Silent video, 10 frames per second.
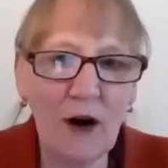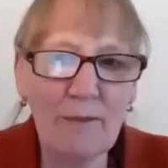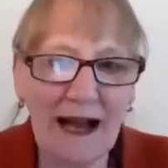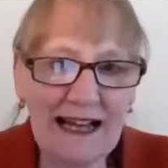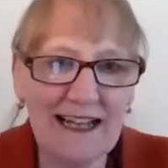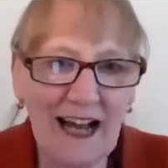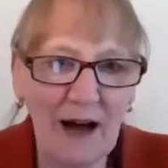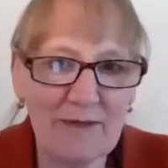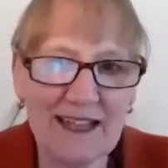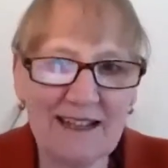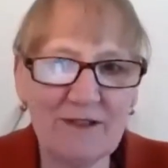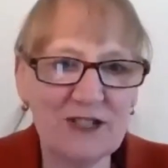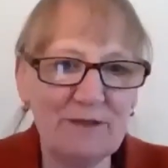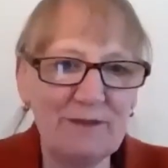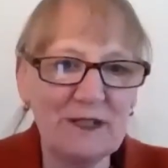whole backing up thing,
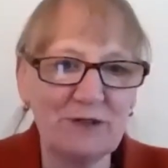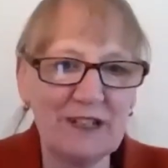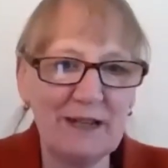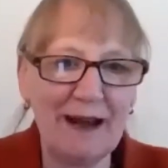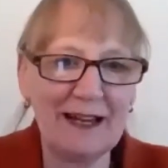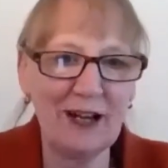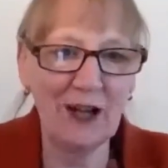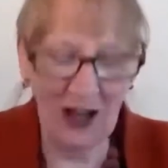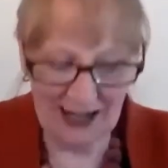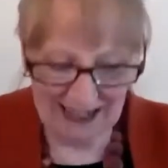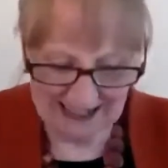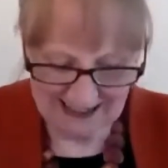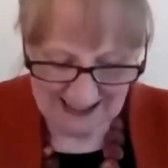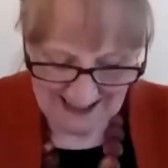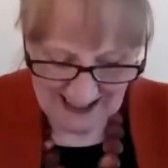which you've been talking about a lot
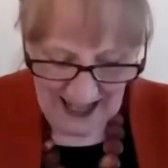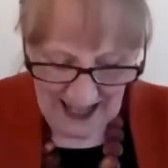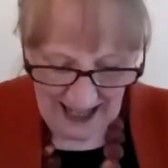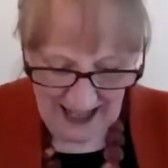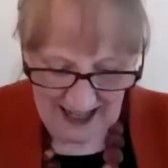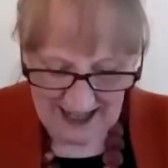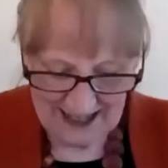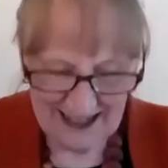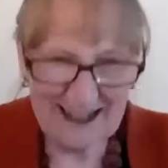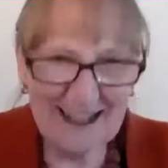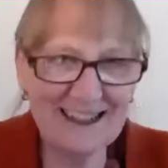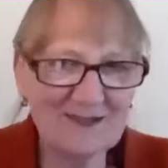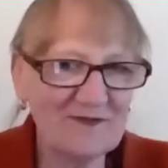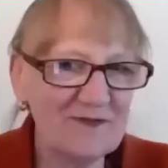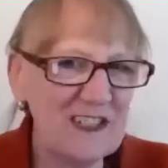lately,
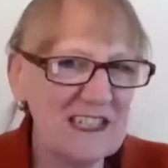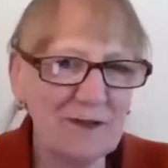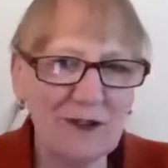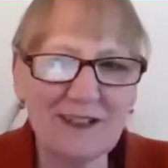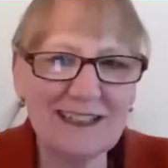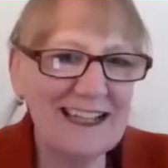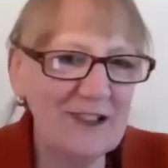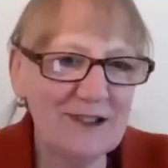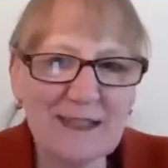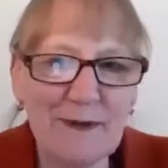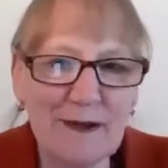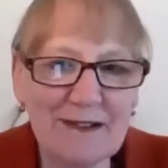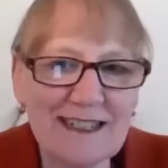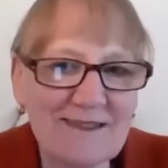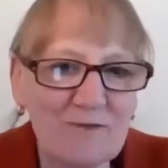first of all, in your
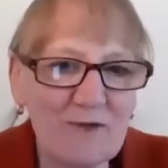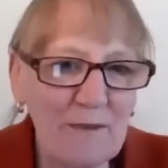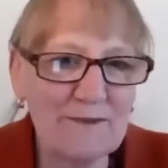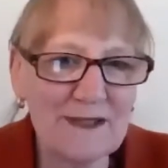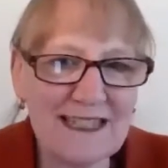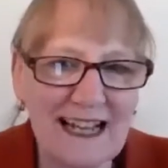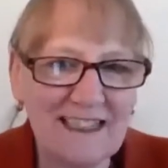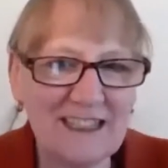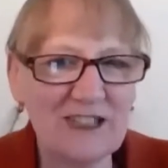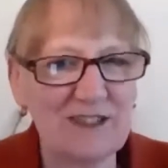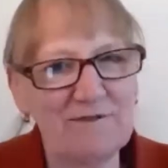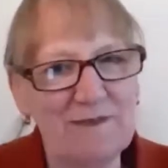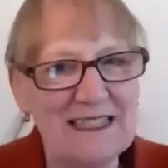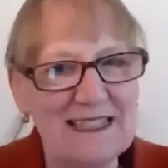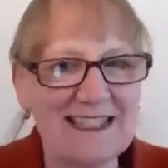experience, what percentage of
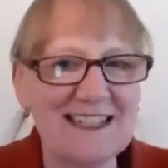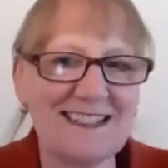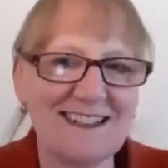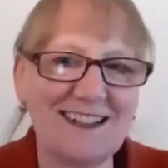businesses,